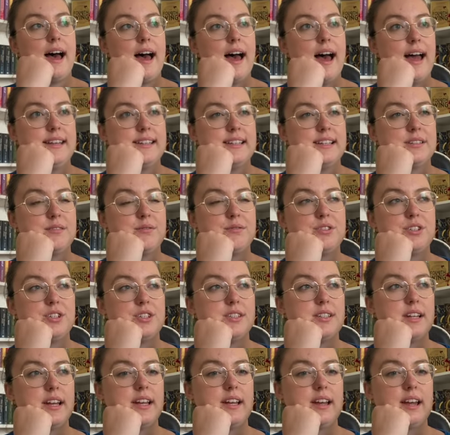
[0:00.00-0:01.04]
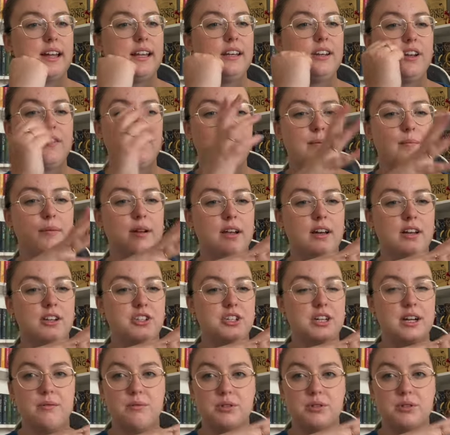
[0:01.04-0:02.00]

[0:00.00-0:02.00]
And this was just like in November last year,